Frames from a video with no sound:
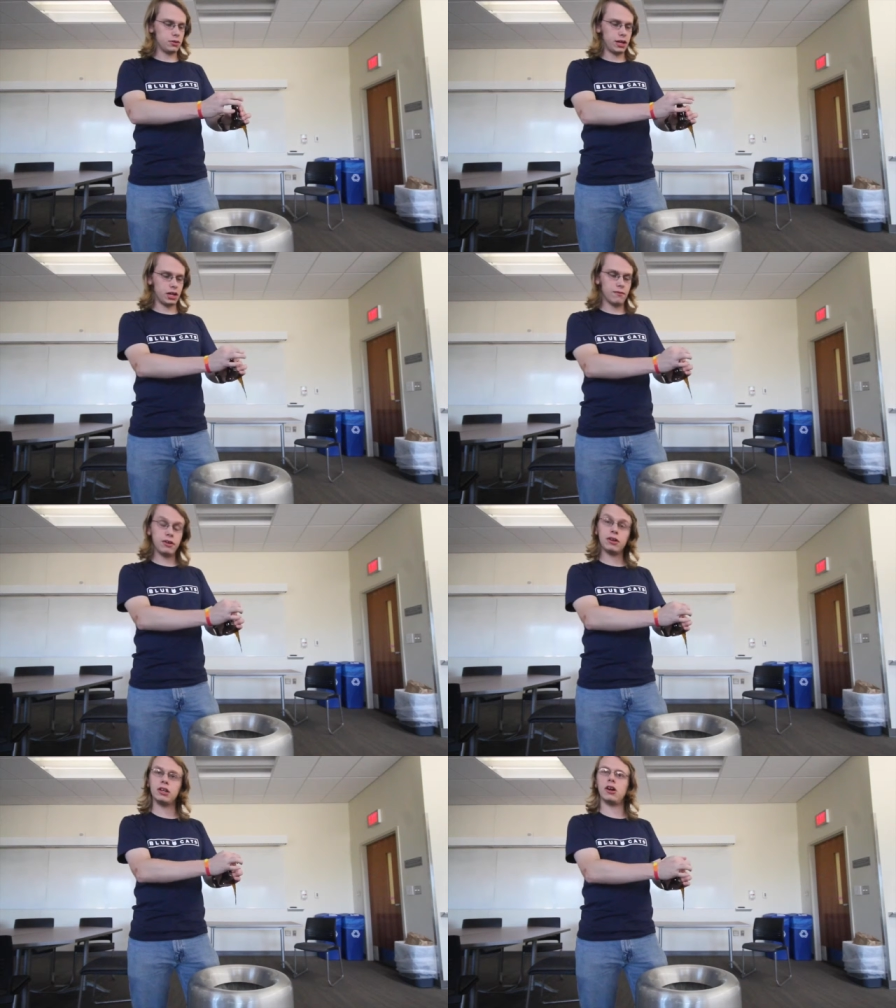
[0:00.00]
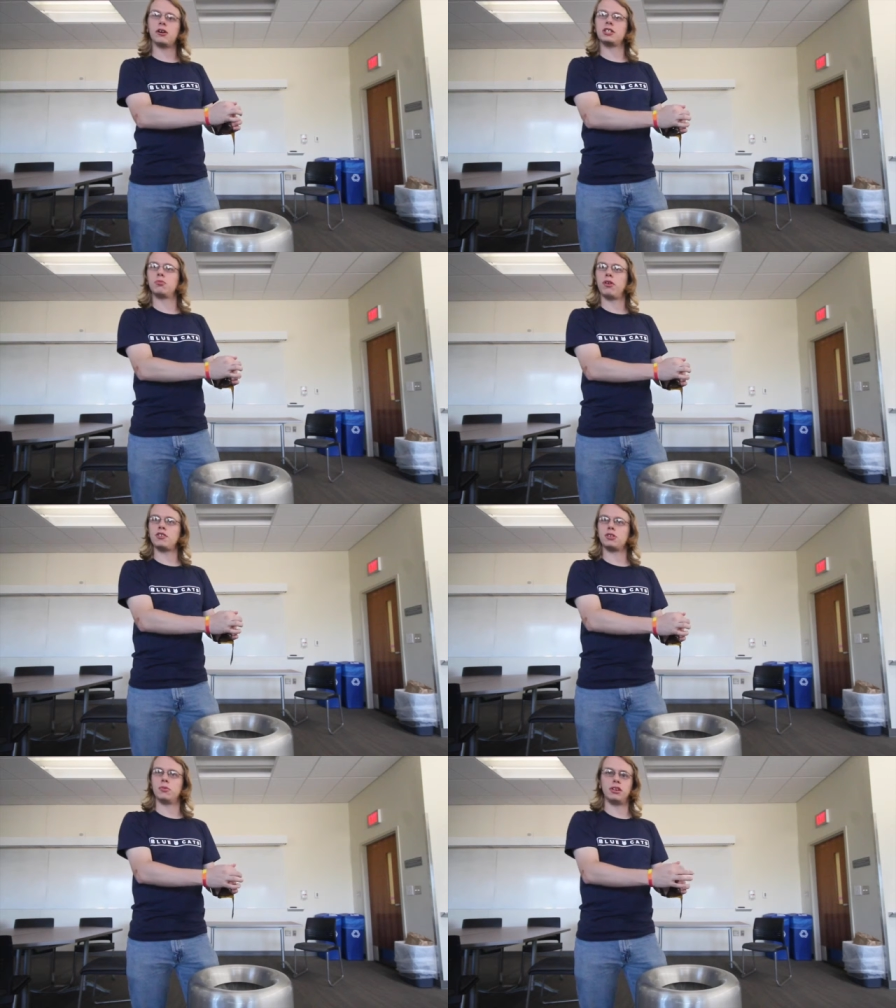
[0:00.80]
creating a very large
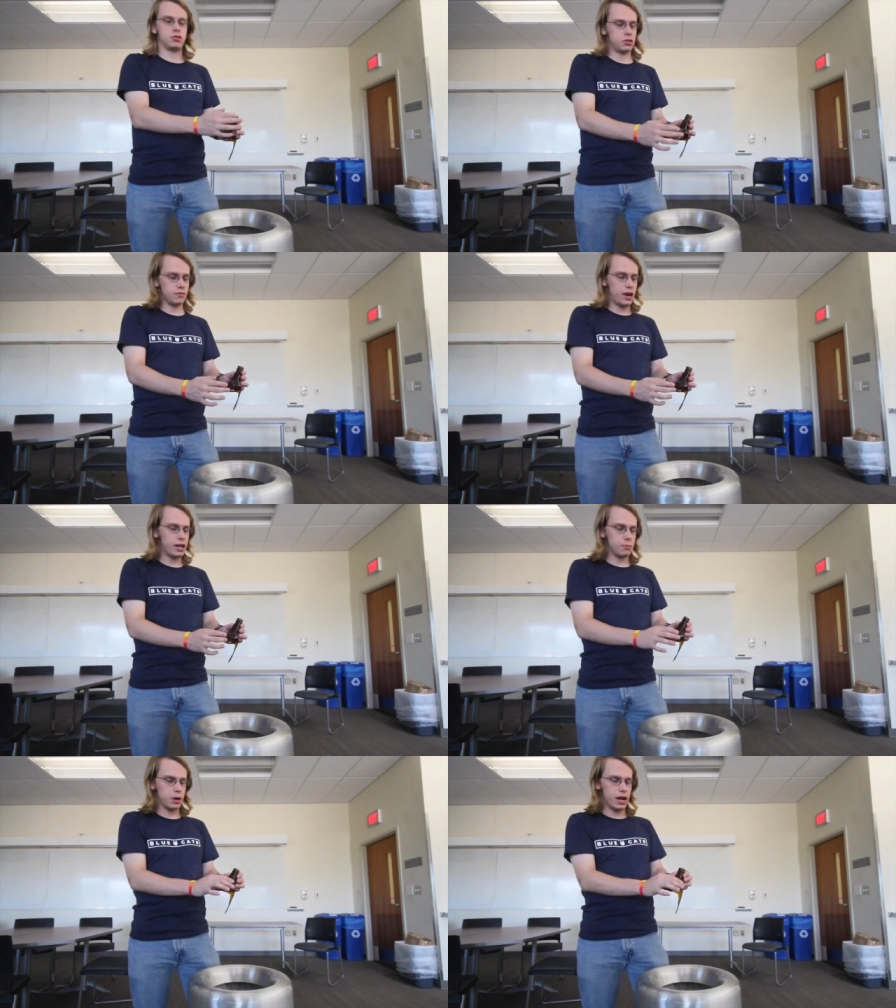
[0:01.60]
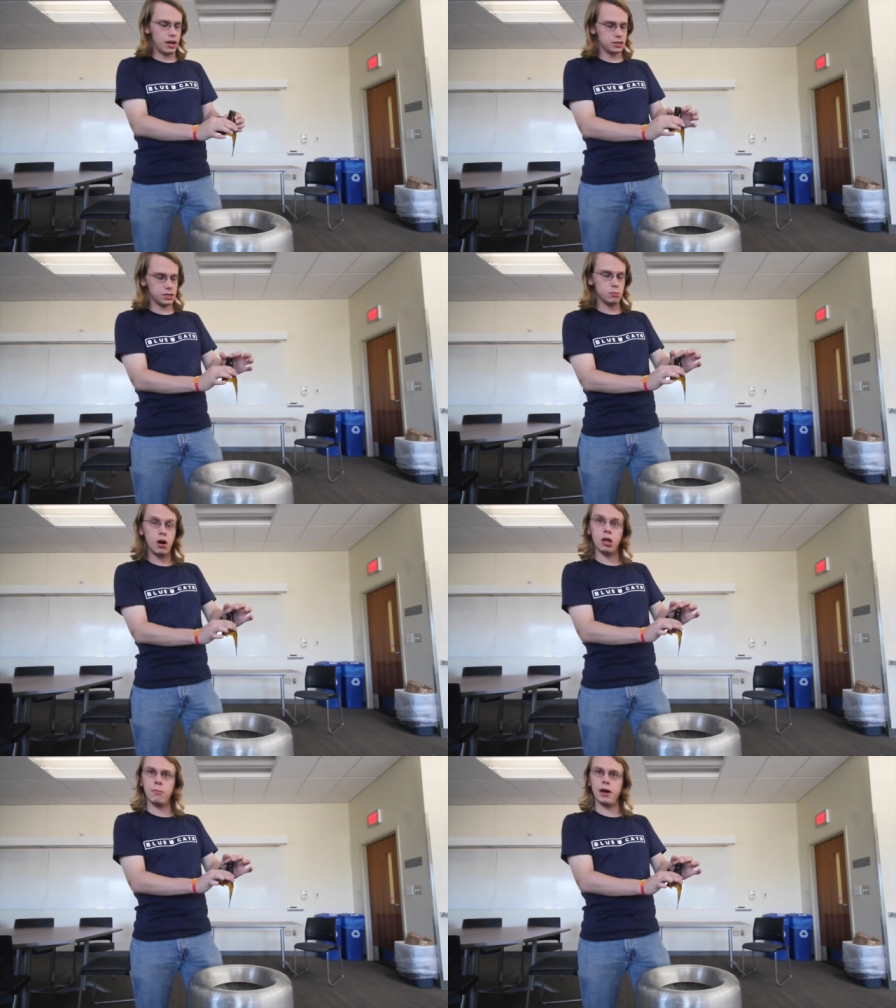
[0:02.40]
pressure because you're dividing by a
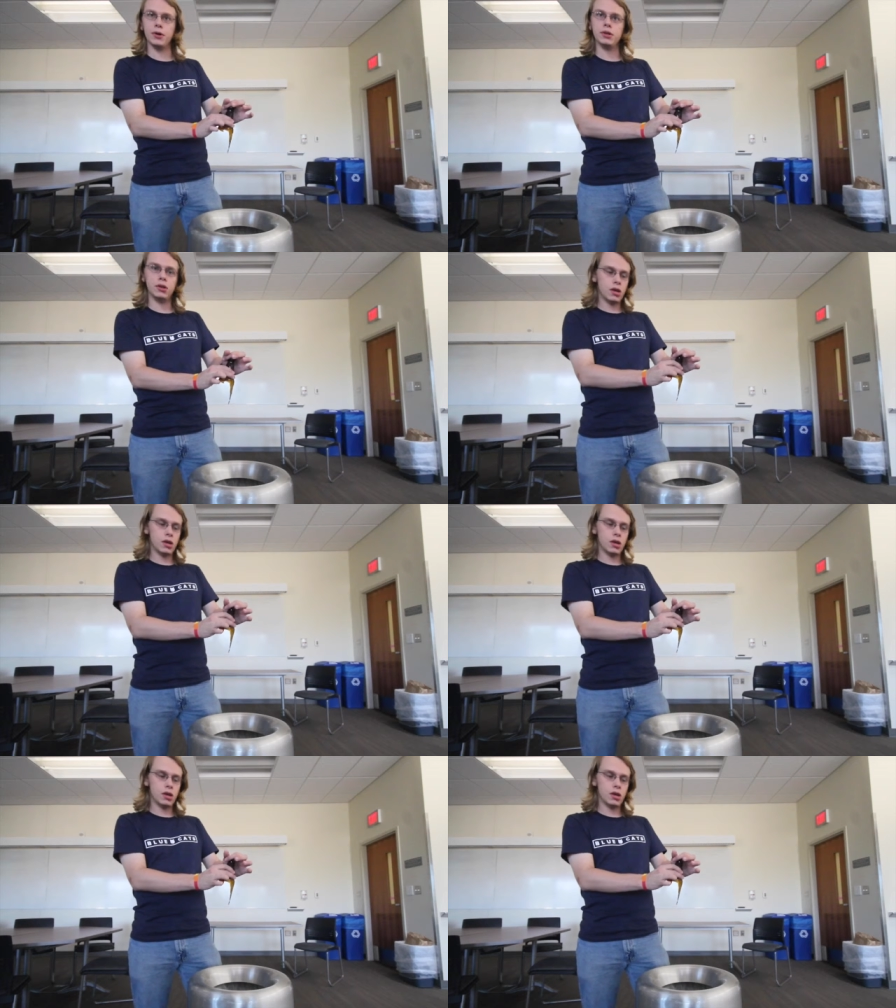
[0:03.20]
small amount.